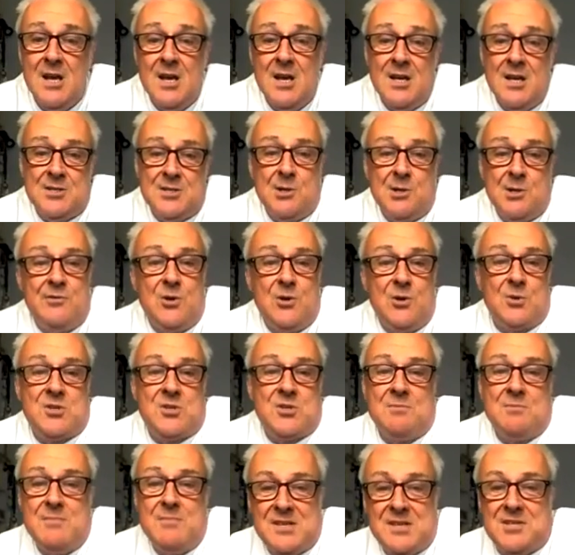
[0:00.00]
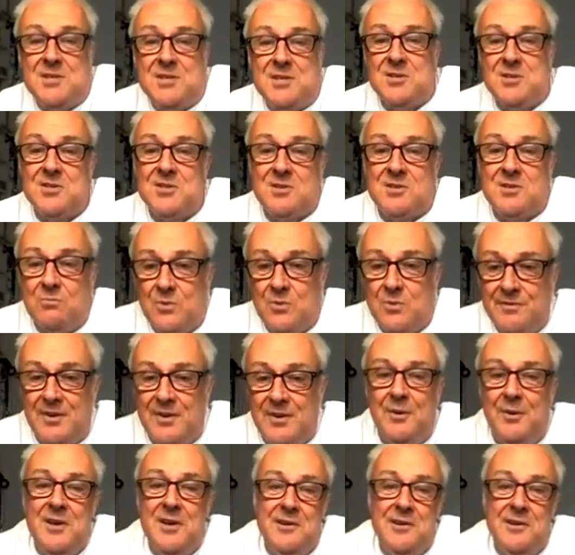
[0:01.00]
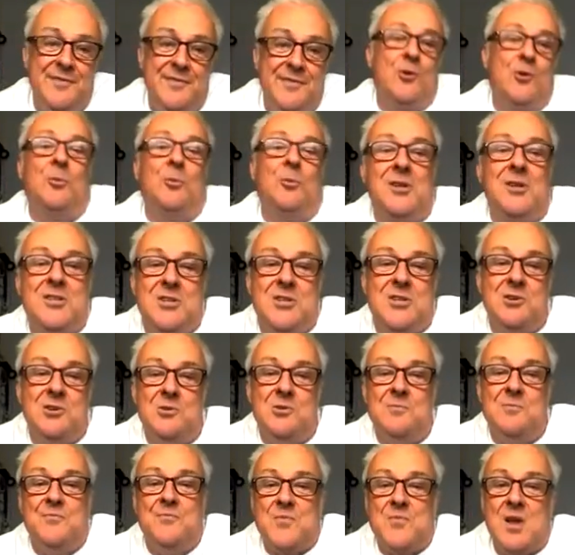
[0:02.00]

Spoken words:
So, of course, the messages were very informal too,